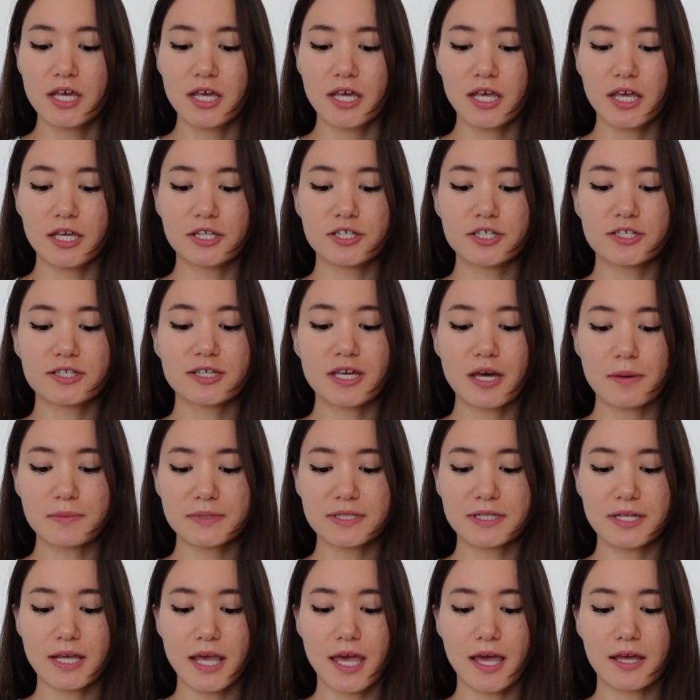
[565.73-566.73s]
It just comes
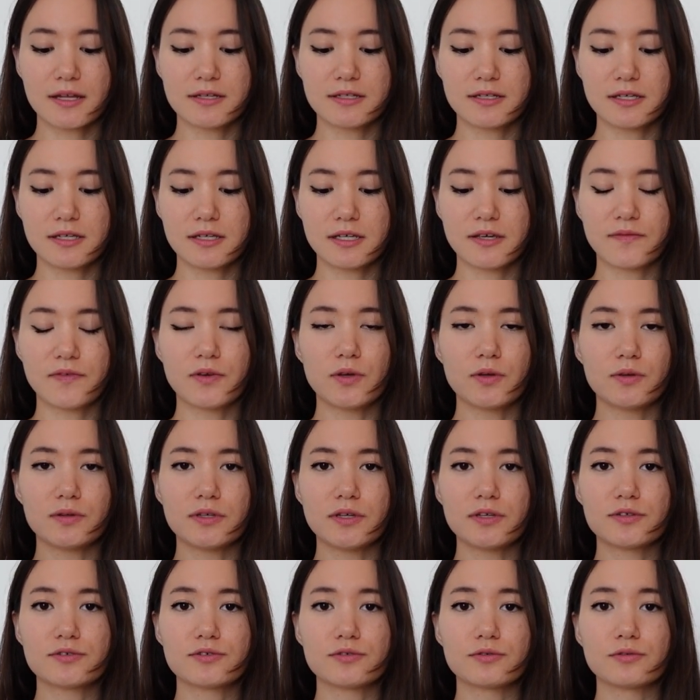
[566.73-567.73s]
in handy if you
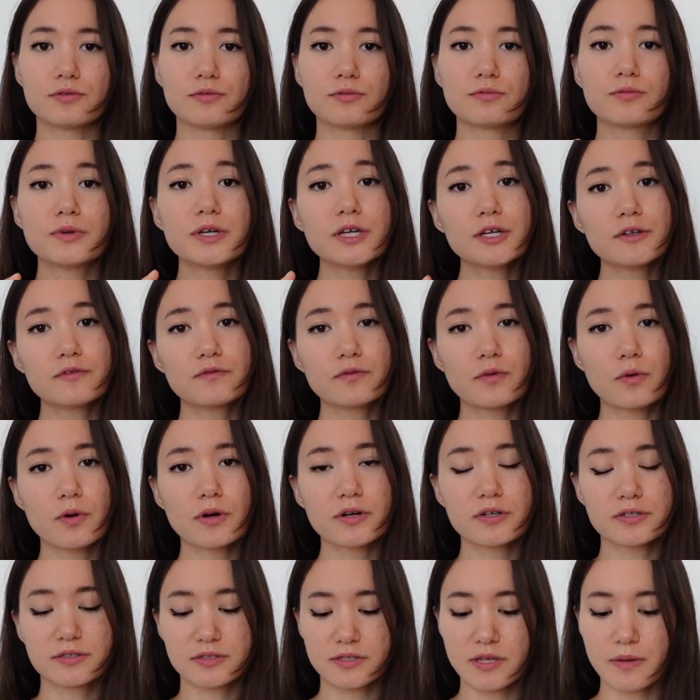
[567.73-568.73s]
need to
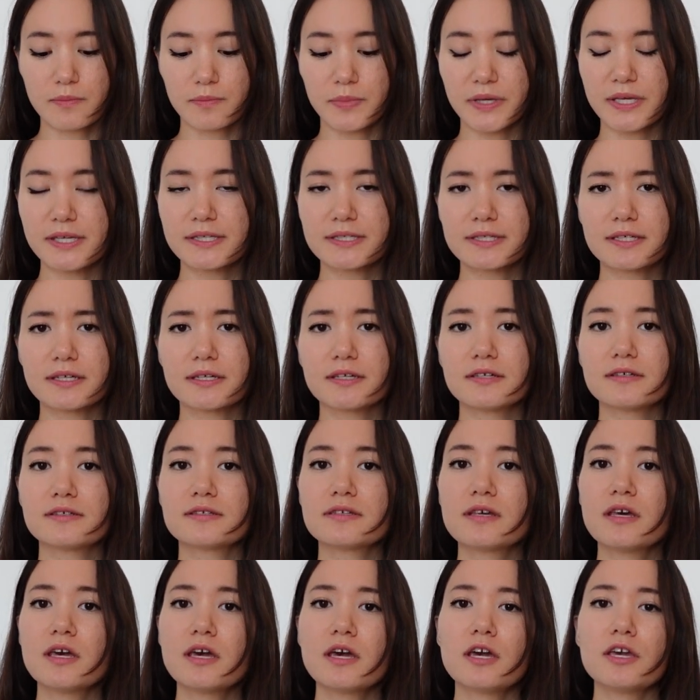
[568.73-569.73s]
reinforce some
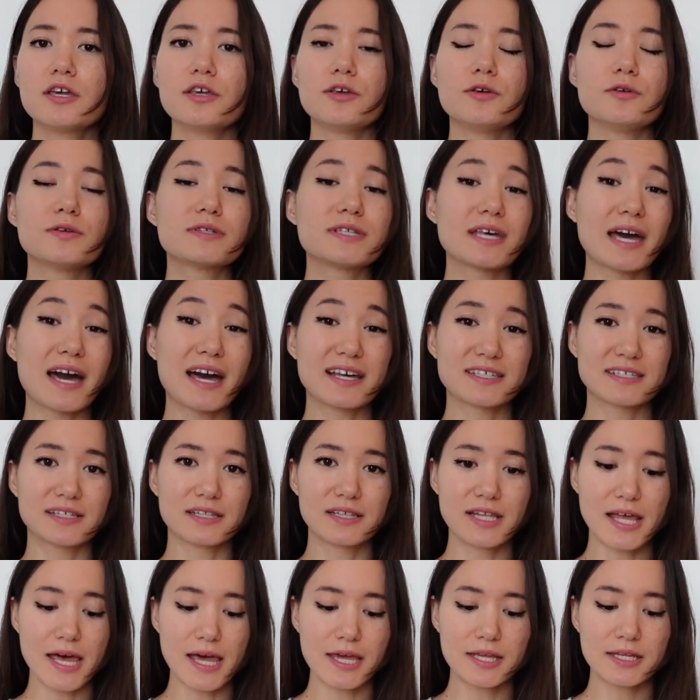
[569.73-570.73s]
pieces, use it as a
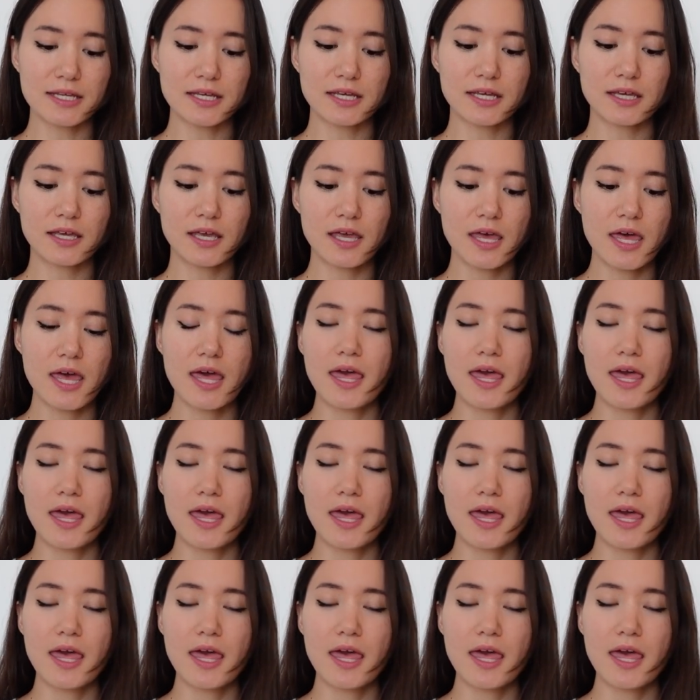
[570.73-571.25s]
lining,